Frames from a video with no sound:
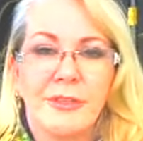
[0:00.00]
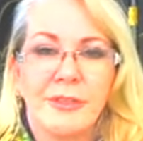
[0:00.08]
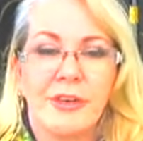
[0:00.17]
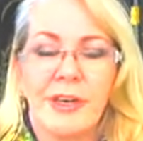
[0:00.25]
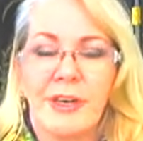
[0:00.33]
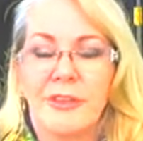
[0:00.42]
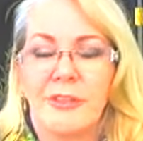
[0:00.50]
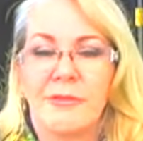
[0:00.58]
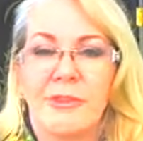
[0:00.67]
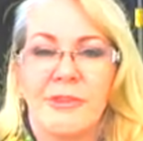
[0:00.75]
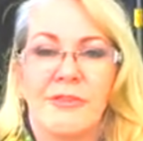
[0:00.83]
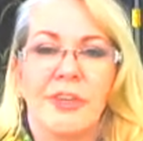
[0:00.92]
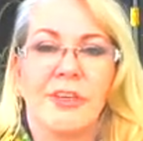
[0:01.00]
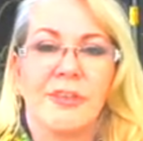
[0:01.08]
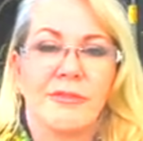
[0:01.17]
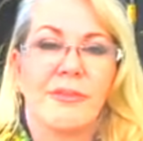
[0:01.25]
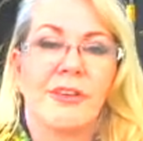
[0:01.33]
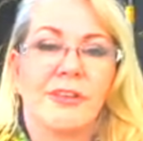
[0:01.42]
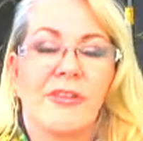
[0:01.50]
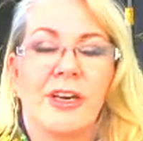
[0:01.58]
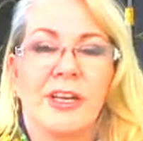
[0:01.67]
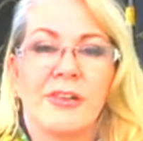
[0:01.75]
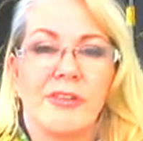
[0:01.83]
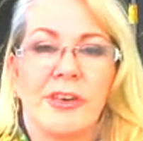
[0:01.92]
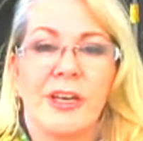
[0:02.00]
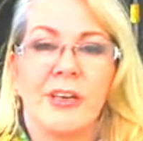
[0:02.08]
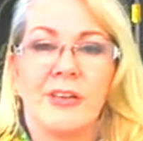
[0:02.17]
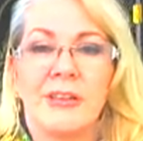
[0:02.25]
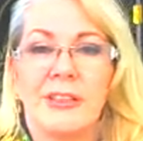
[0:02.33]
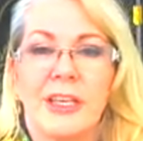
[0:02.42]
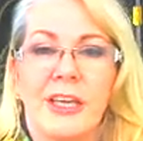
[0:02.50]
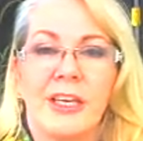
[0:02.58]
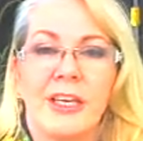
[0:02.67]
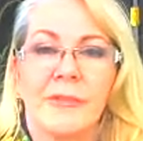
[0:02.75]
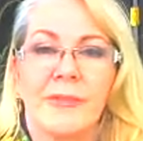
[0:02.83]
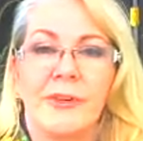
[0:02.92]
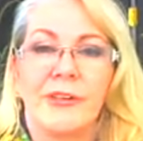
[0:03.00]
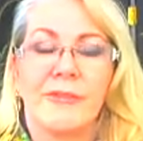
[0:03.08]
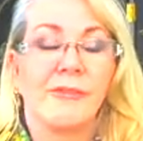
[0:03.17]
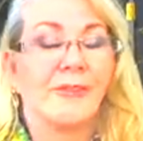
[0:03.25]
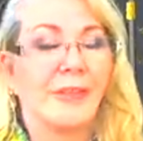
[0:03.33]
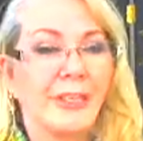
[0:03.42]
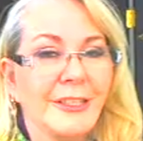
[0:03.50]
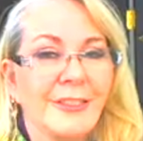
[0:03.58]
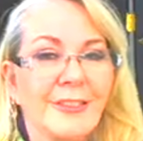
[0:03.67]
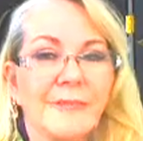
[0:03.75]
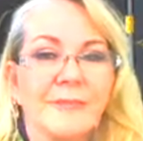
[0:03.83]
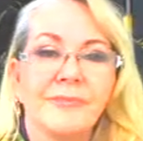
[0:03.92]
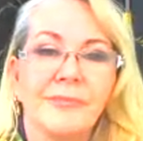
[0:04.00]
Try not, with Venus retrograde, try not to take anybody for granted.